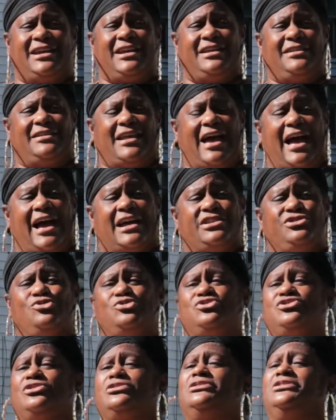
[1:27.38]
at how it
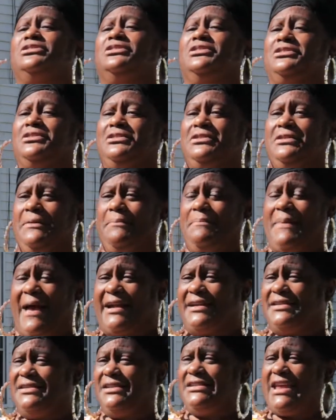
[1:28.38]
used to look.
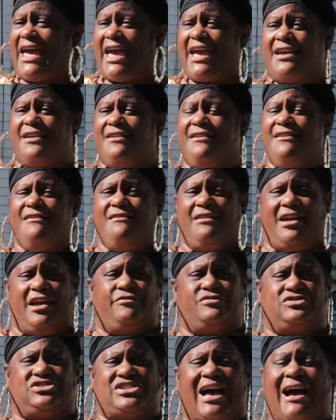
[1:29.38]
Back in the day,
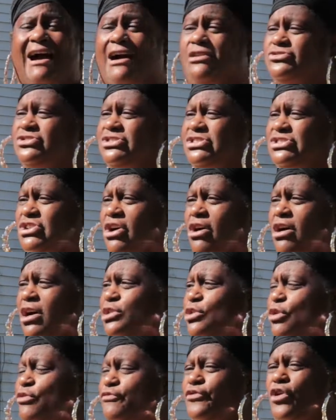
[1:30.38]
it was houses
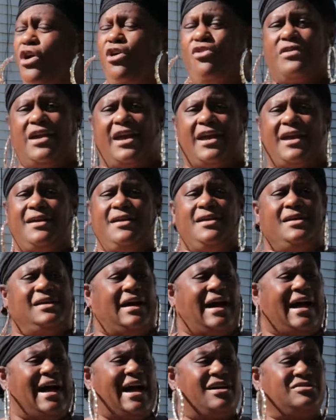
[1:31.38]
all over. Okay,
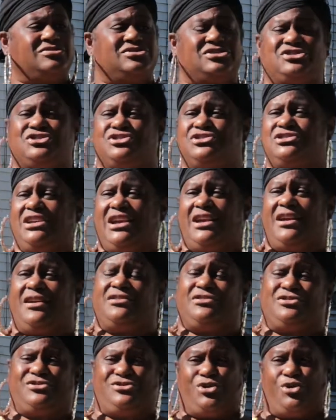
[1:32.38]
houses
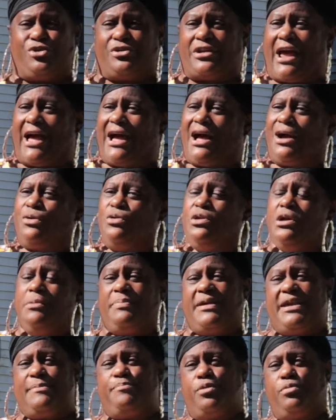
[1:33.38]
tore down,
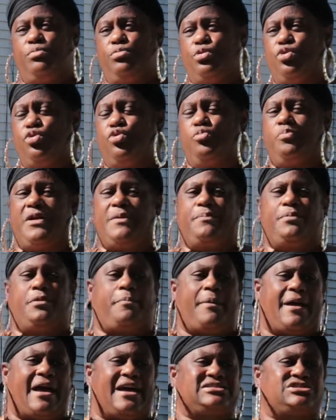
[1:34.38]
people moved, people
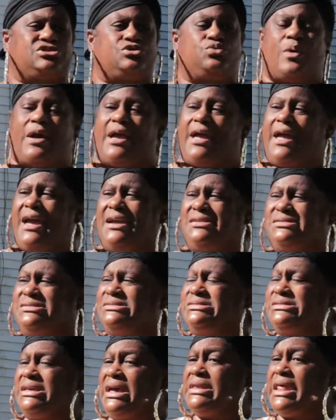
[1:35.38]
passed away, hate to
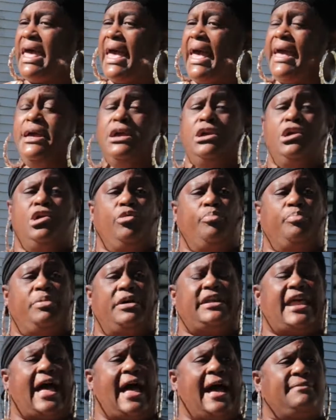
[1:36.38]
say that.
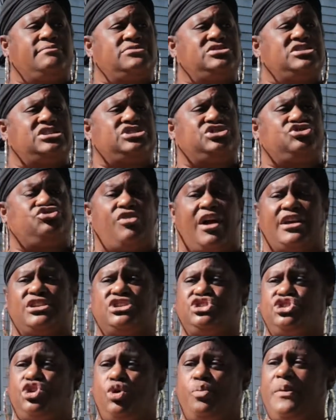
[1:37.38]
But I'm just trying
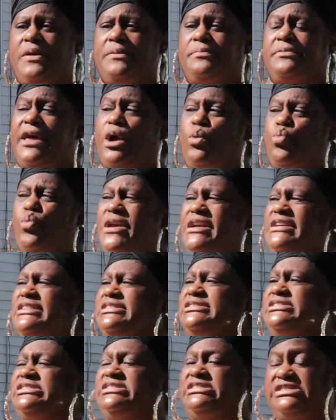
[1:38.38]
to show people that we
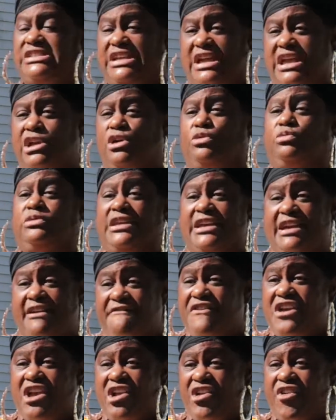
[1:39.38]
can still live
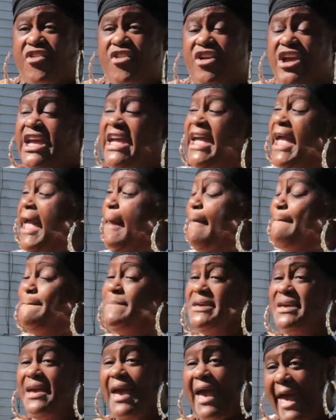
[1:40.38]
here and
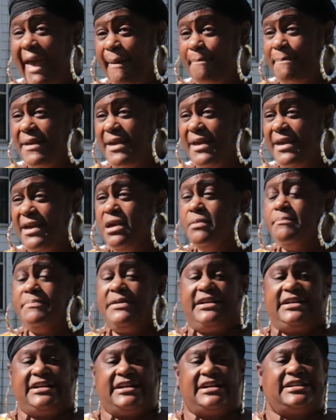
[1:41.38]
be happy
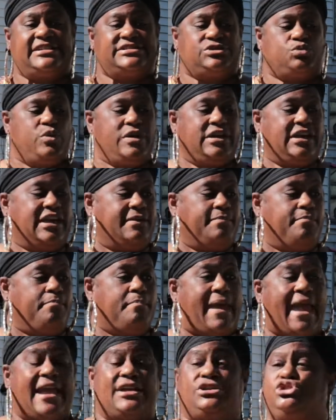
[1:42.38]
because we can
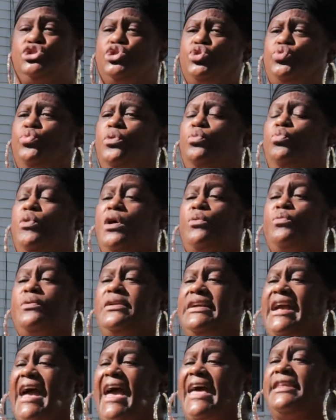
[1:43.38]
make do with what
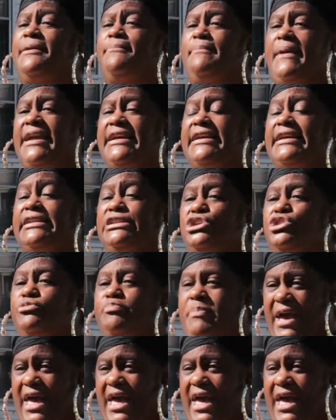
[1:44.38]
we got and make it look